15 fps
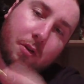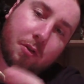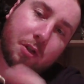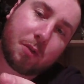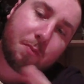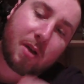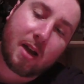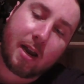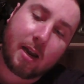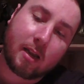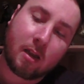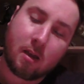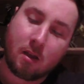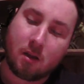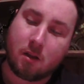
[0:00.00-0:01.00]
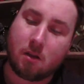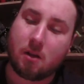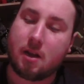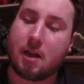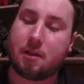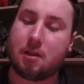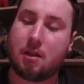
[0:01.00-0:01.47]
little spike
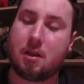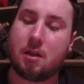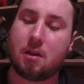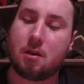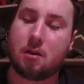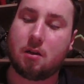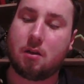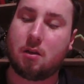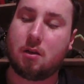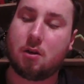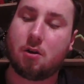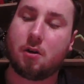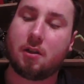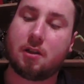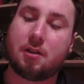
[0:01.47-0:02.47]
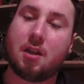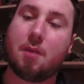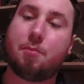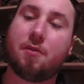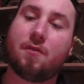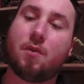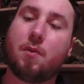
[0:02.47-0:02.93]
at the end or at the
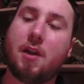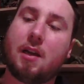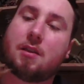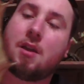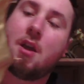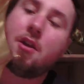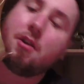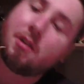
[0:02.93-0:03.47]
tip of the wings.